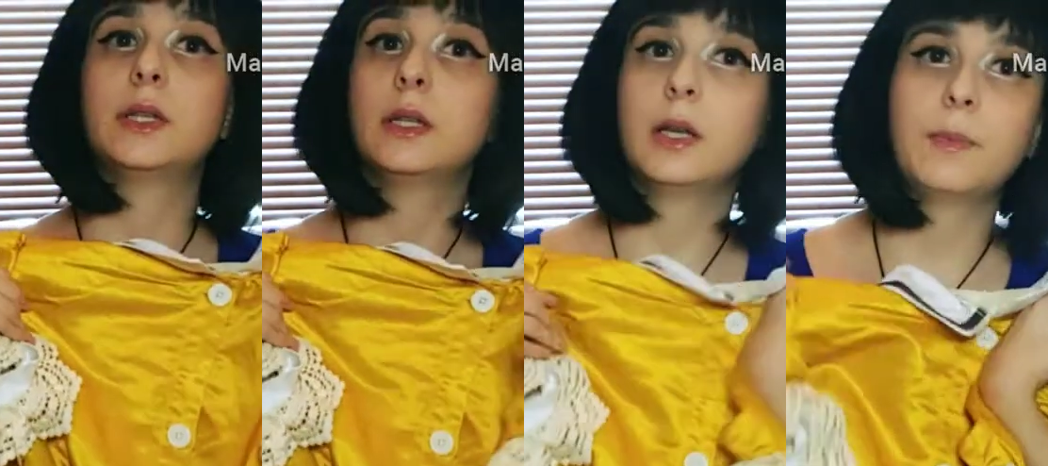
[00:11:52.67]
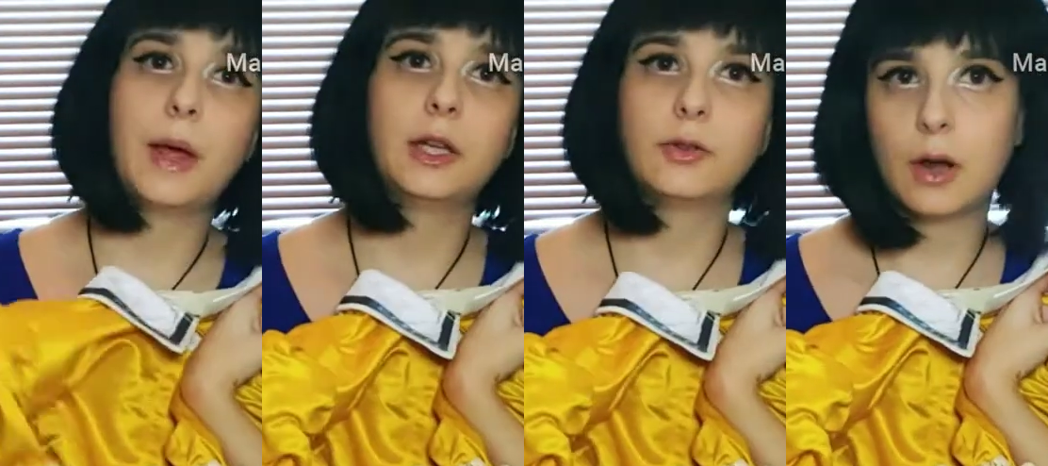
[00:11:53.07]
a look
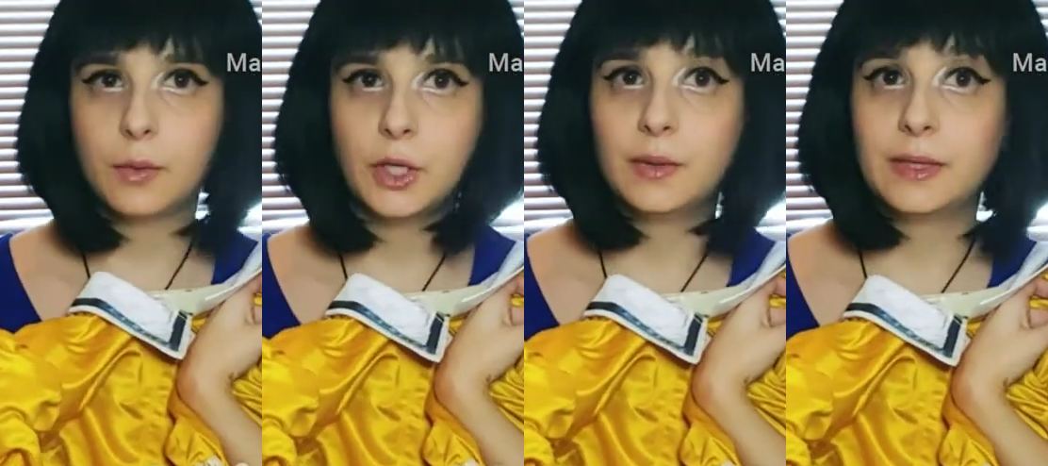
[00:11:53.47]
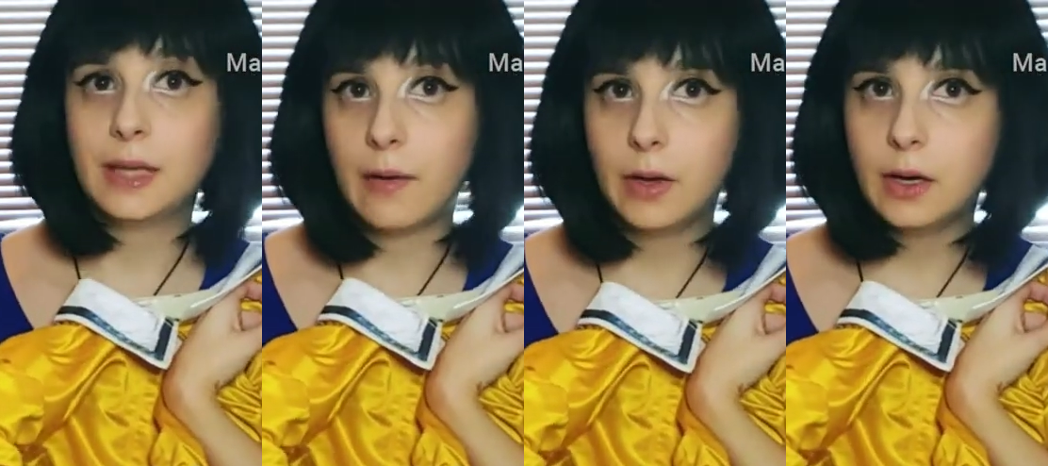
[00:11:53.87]
based around when she was
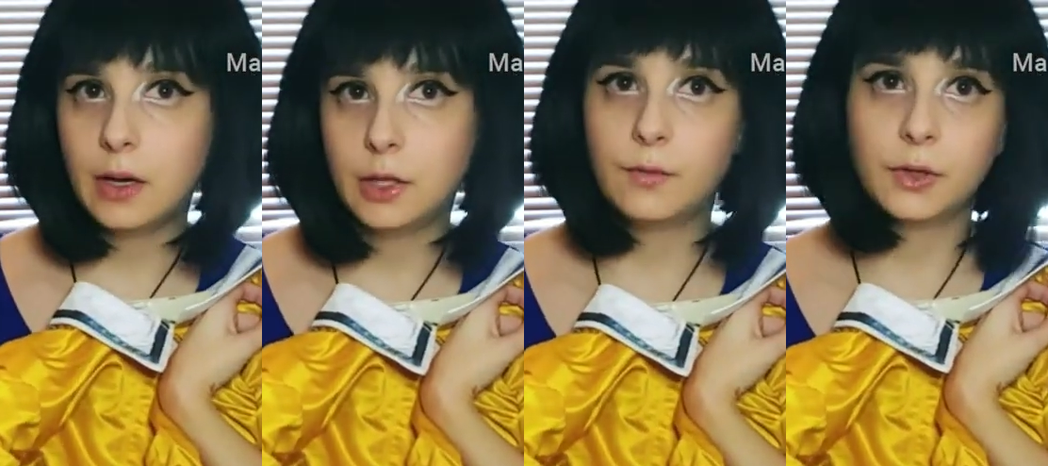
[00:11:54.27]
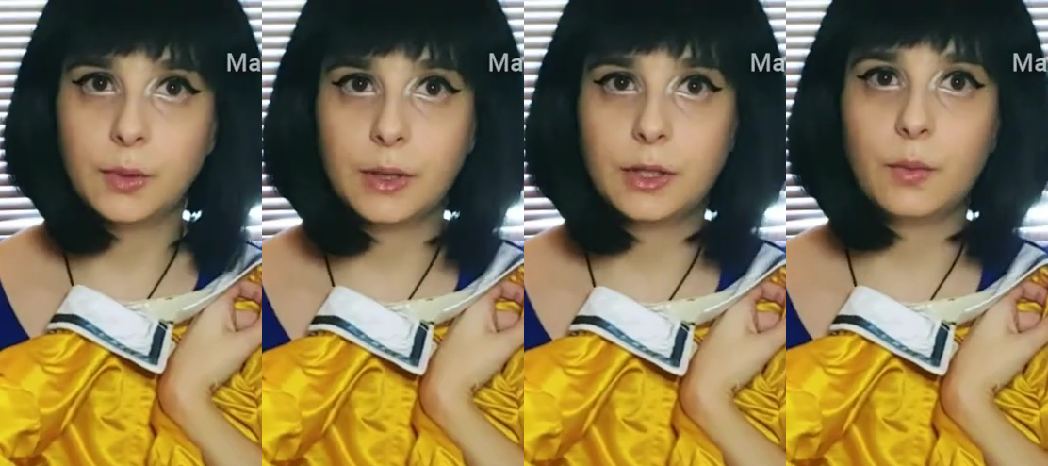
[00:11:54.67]
7 and she first
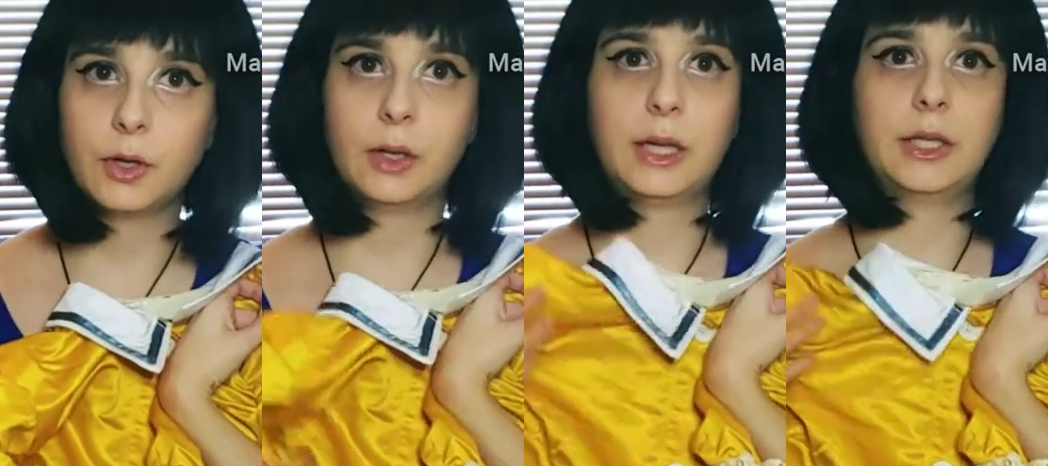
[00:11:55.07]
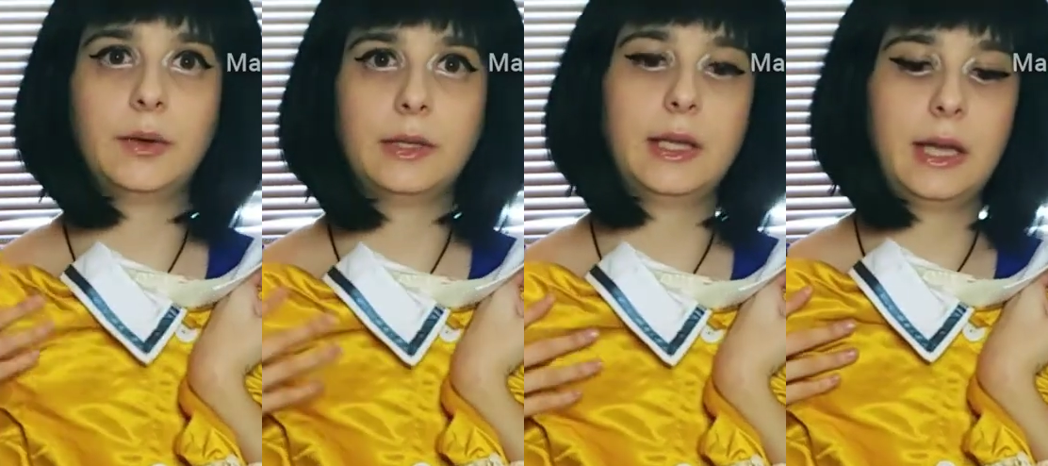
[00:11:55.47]
went to Wonderland, so
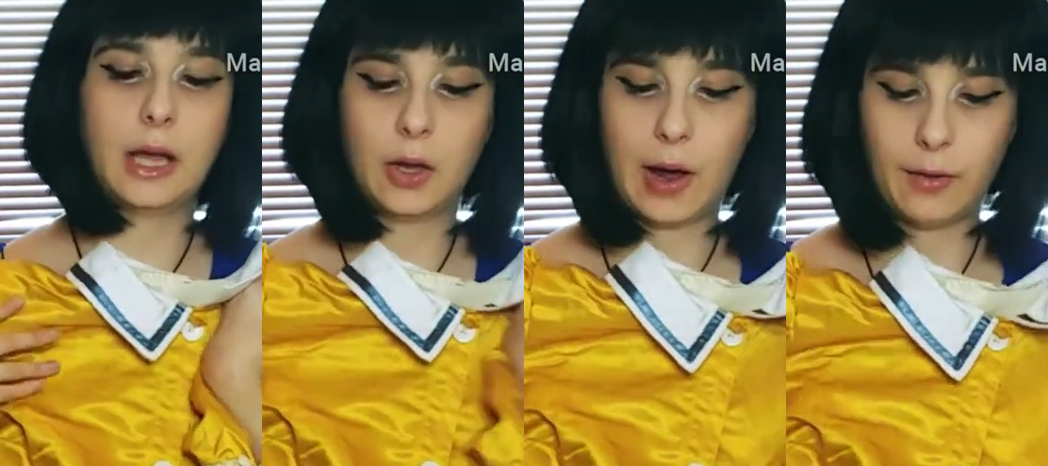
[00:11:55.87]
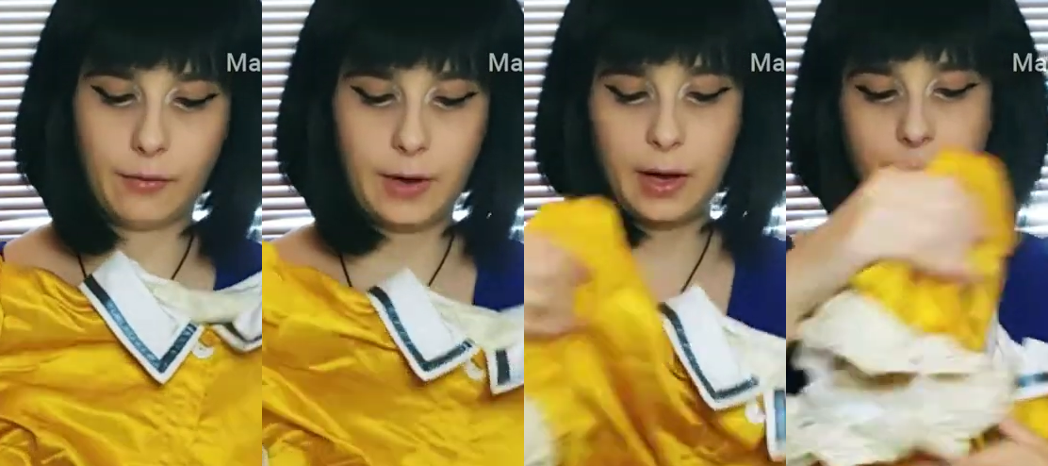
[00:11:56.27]
it's the yellow
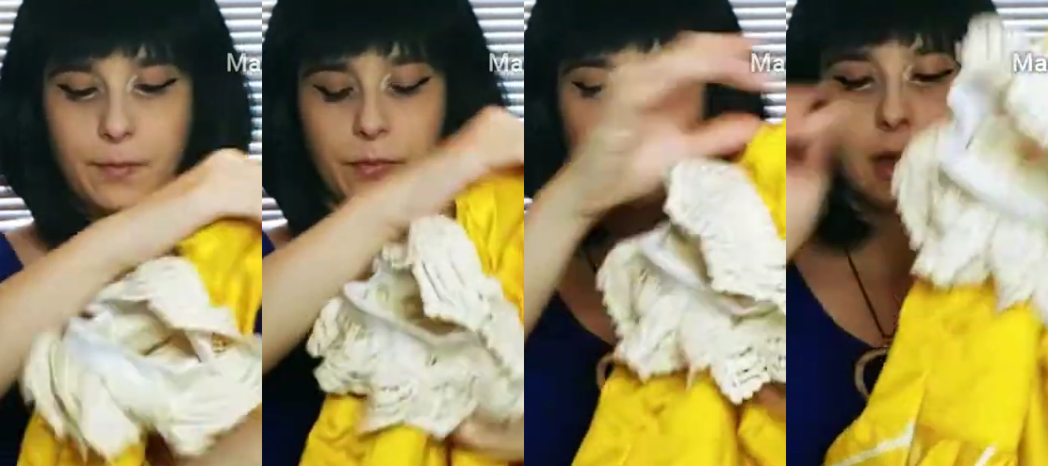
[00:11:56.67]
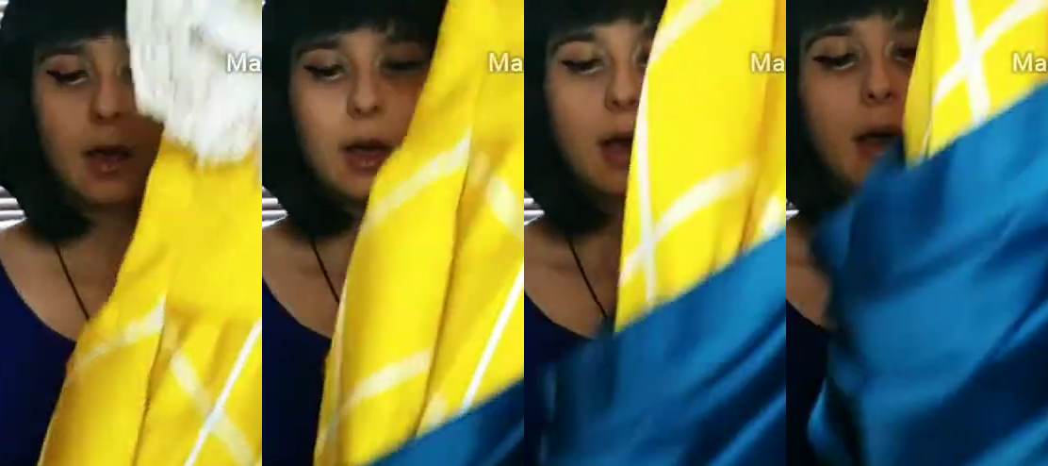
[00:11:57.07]
outfit.
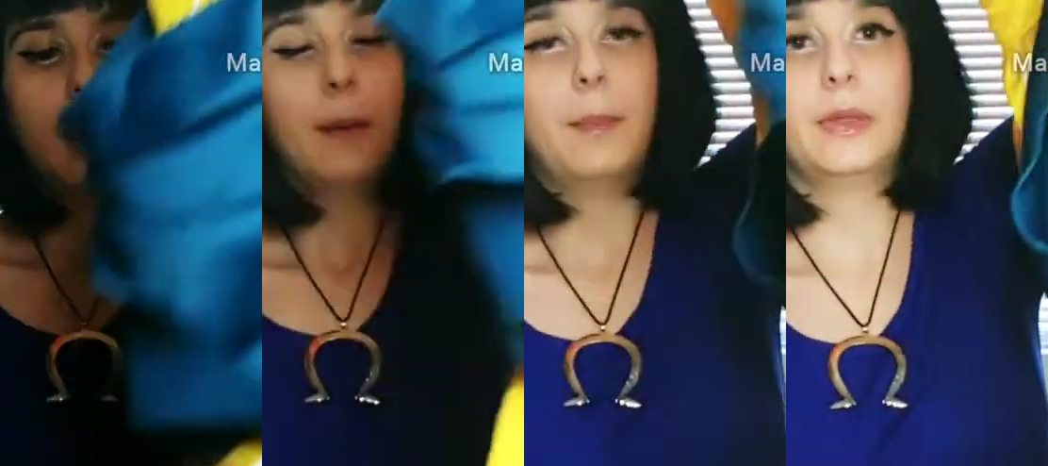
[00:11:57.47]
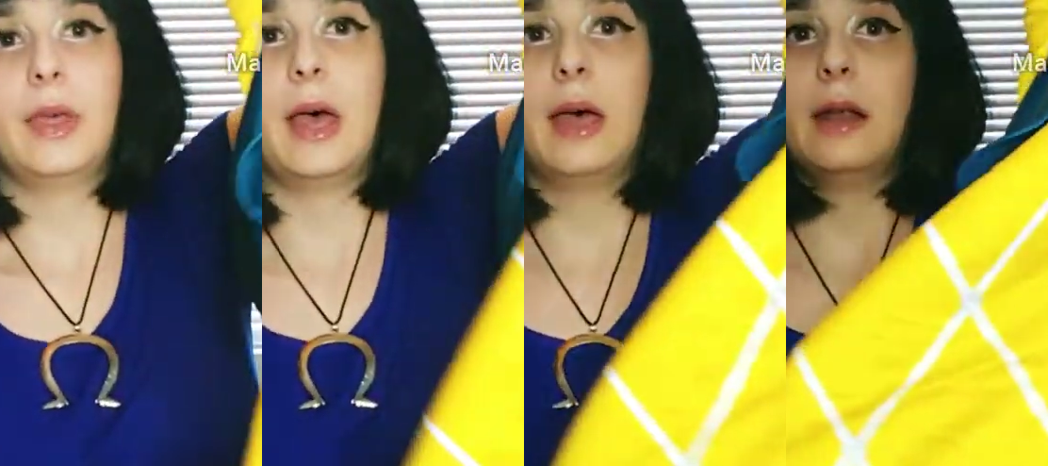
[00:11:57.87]
But
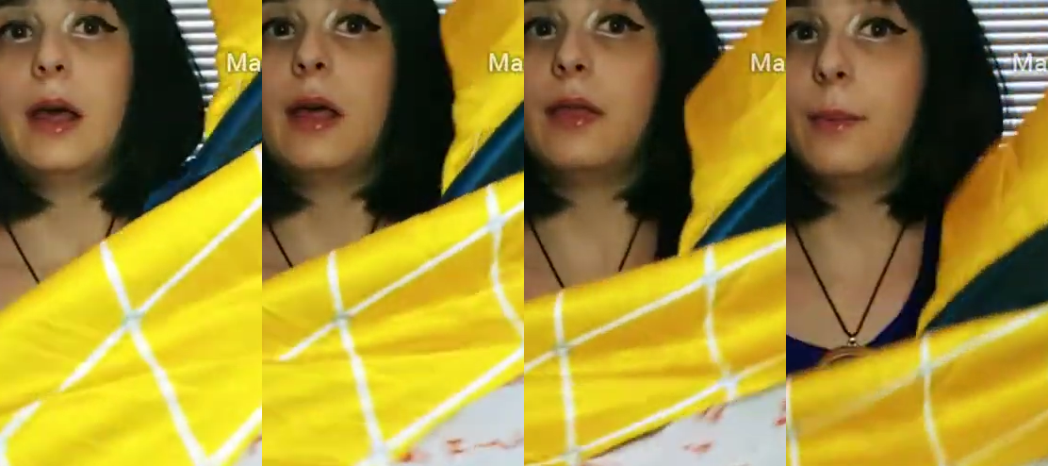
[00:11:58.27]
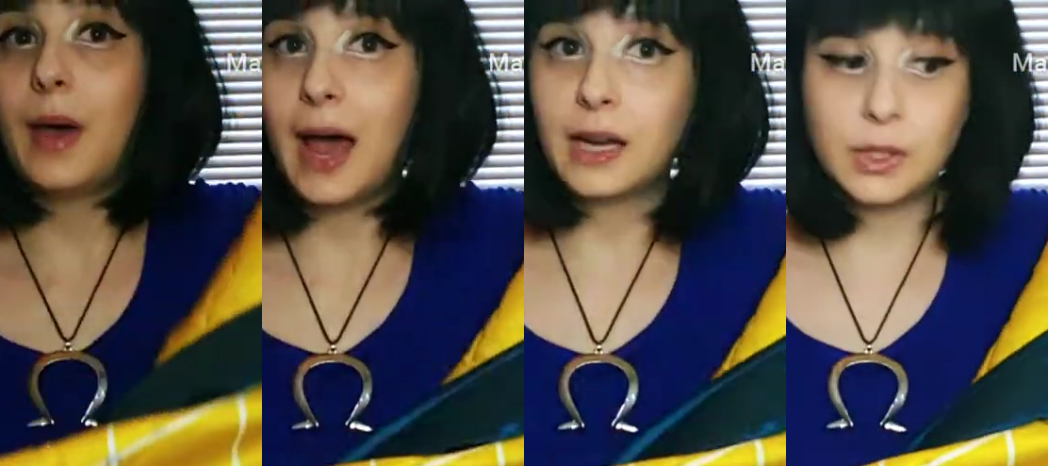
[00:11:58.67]
then the
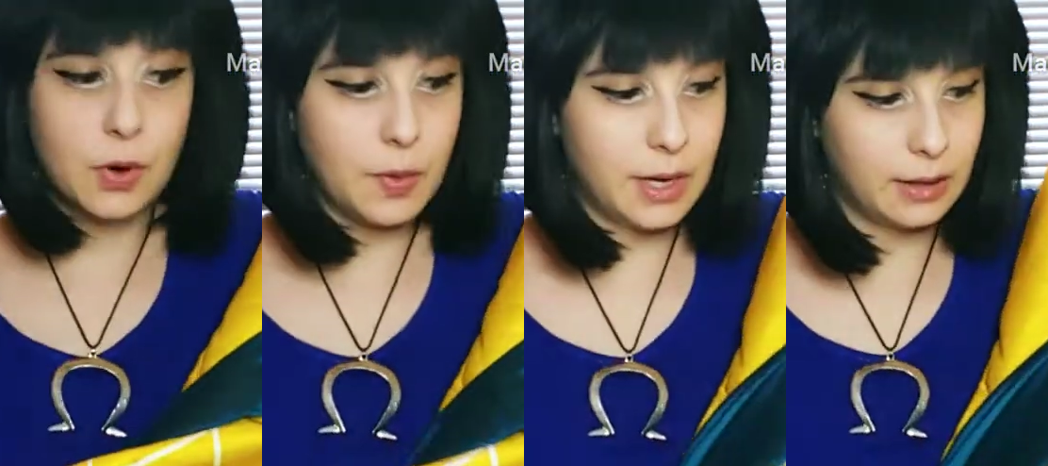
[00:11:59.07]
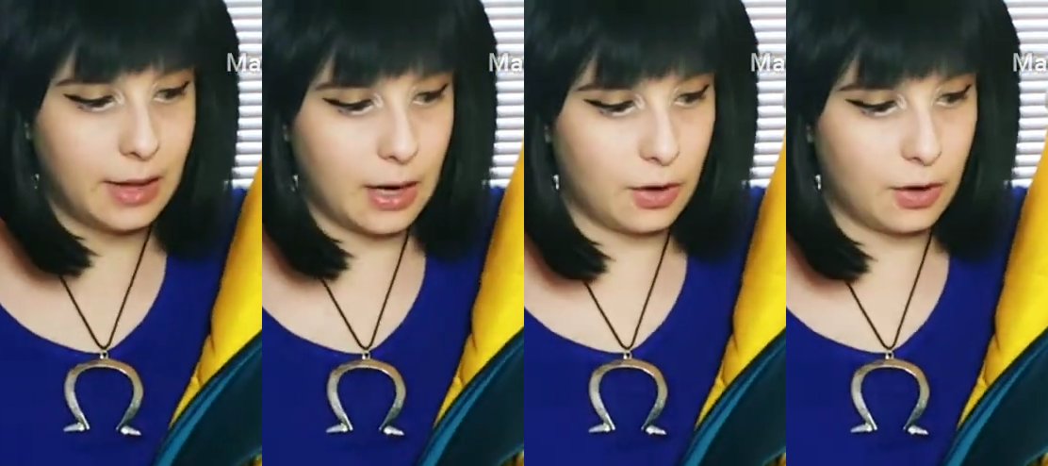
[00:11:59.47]
back is where we get that